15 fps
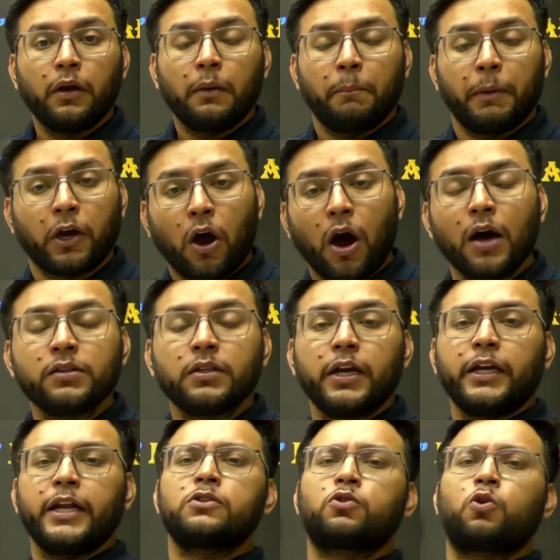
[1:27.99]
because
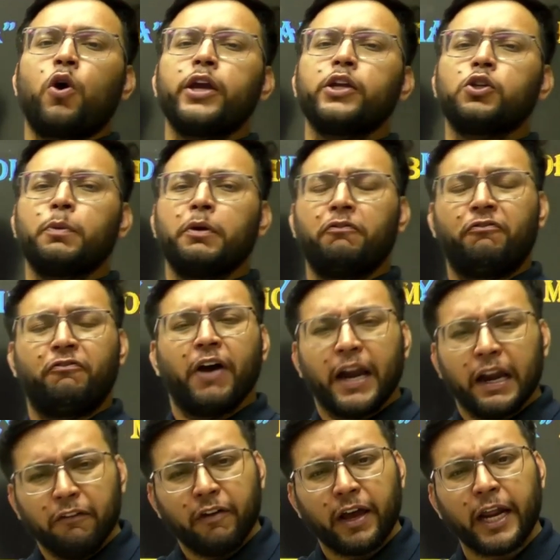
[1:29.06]
it is going to be
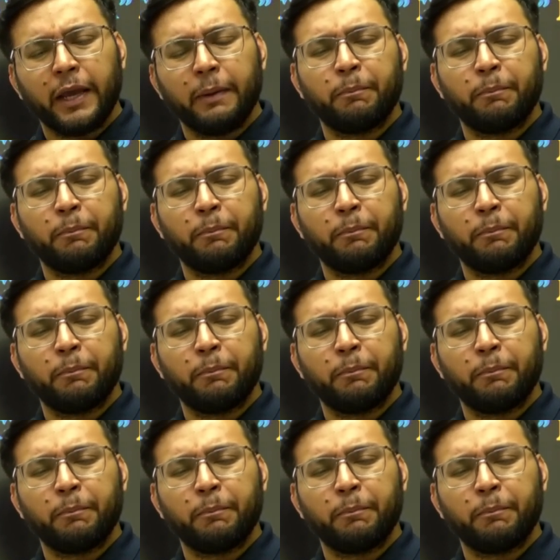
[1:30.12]
very